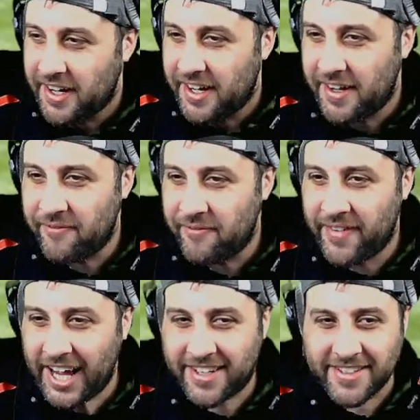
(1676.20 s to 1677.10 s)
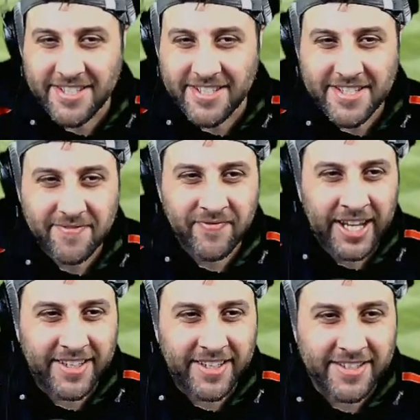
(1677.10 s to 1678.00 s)
Madness.
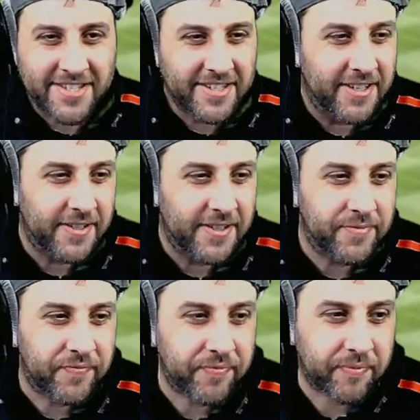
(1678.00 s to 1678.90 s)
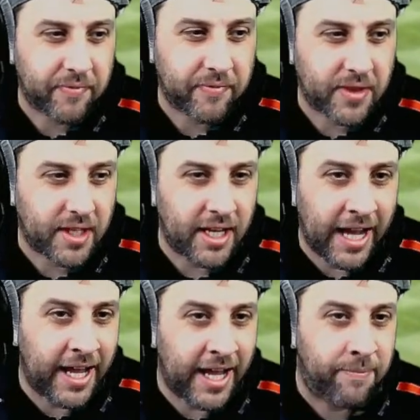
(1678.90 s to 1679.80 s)
Madness. And
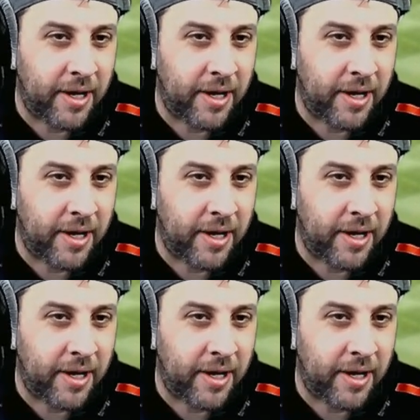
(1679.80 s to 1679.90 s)
the penalty